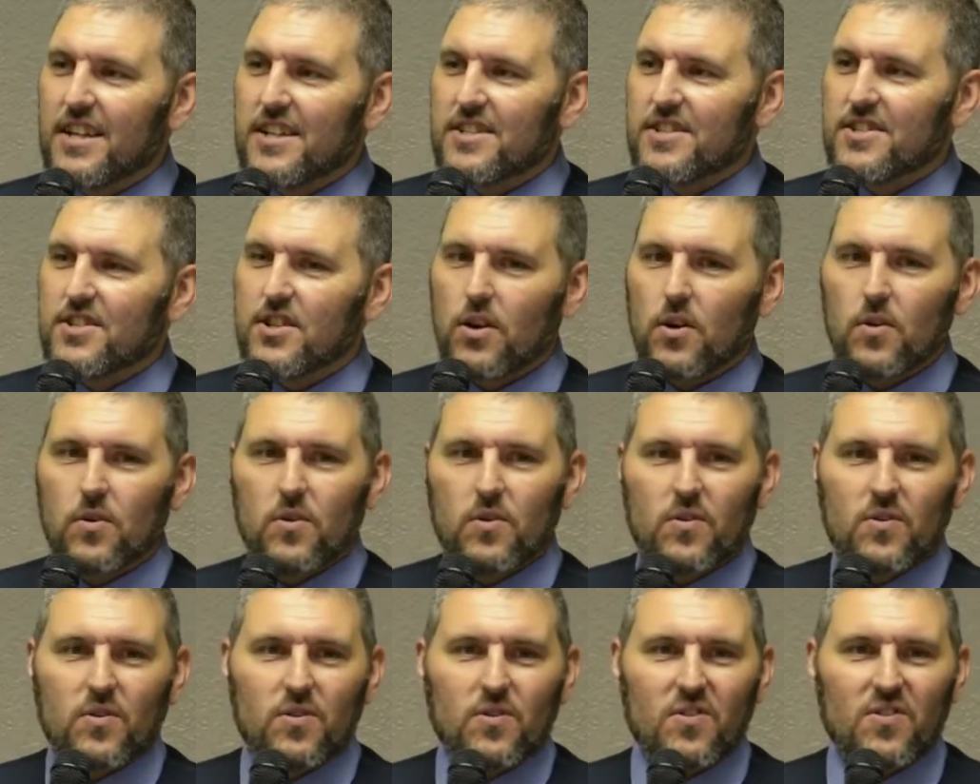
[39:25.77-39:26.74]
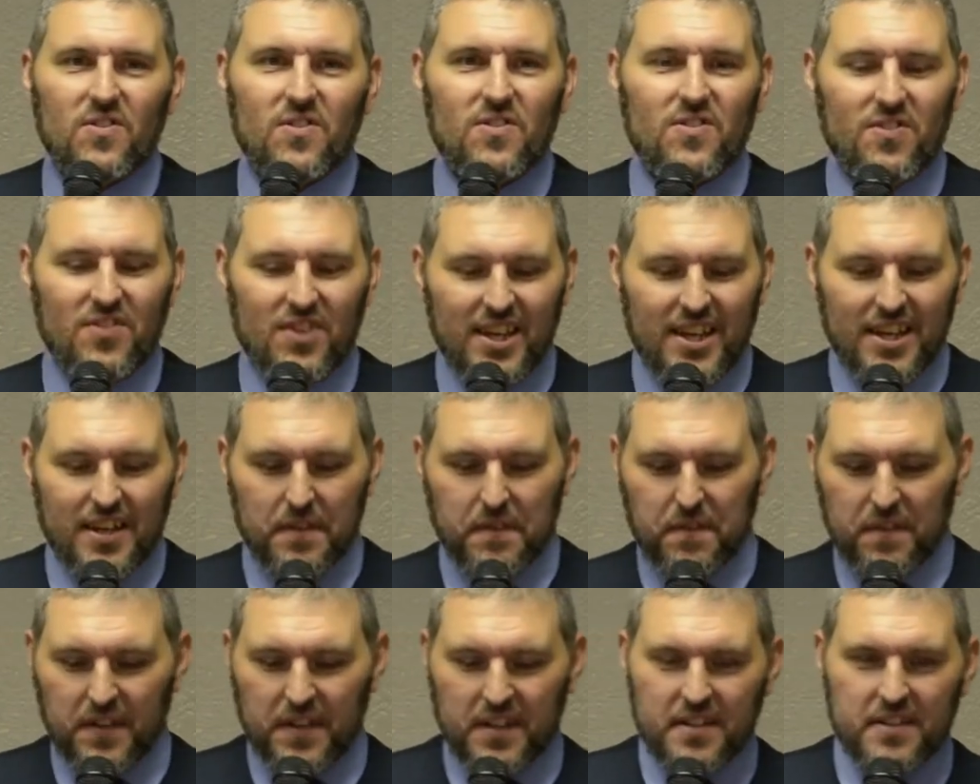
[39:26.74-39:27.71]
so he could
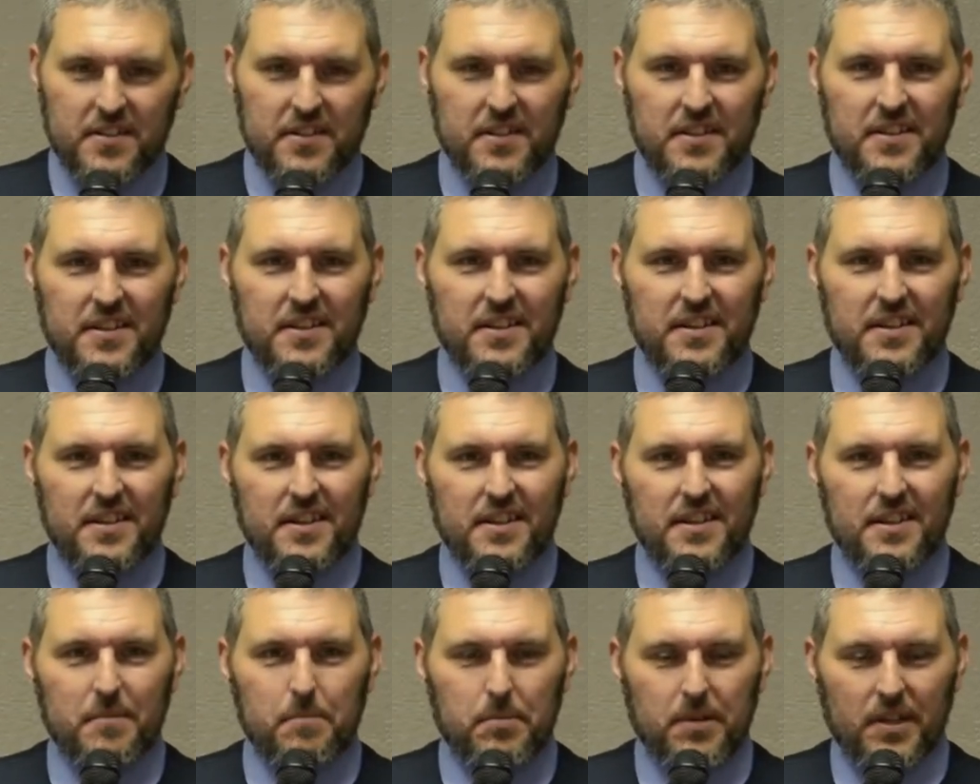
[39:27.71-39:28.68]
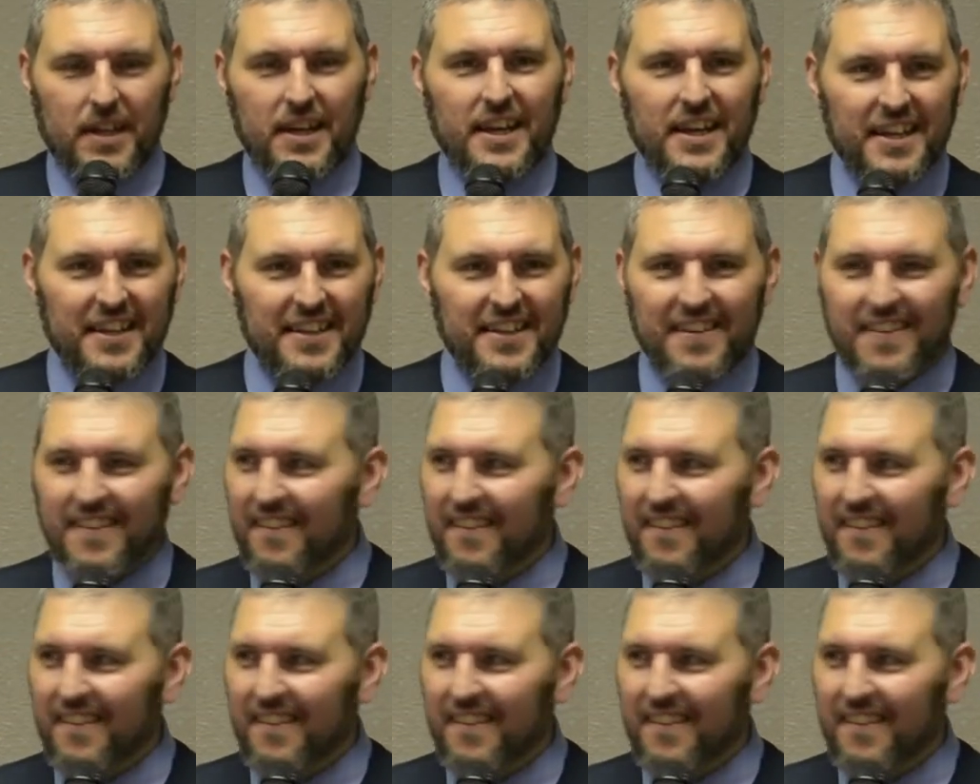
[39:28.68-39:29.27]
fit into the plan.